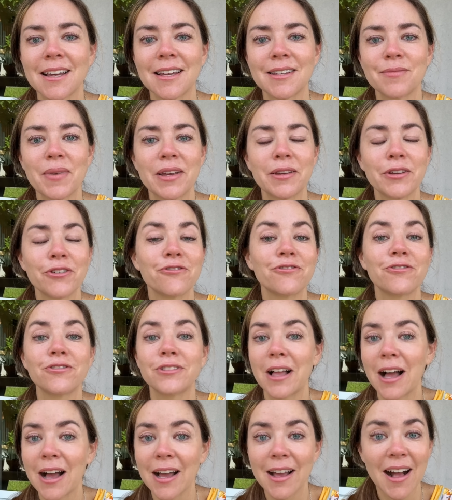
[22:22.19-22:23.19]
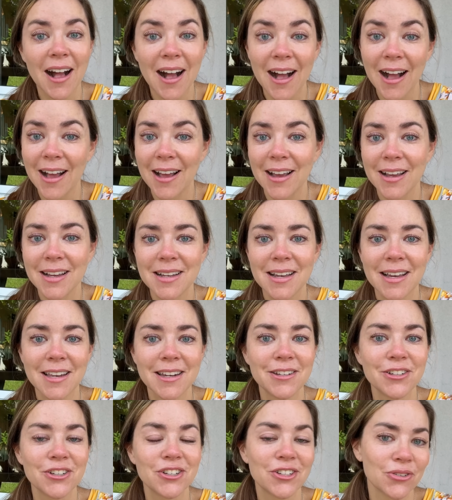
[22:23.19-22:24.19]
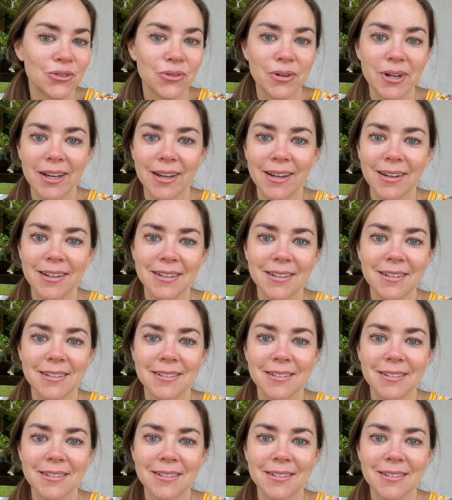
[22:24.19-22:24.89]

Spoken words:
and may you fly high and enjoy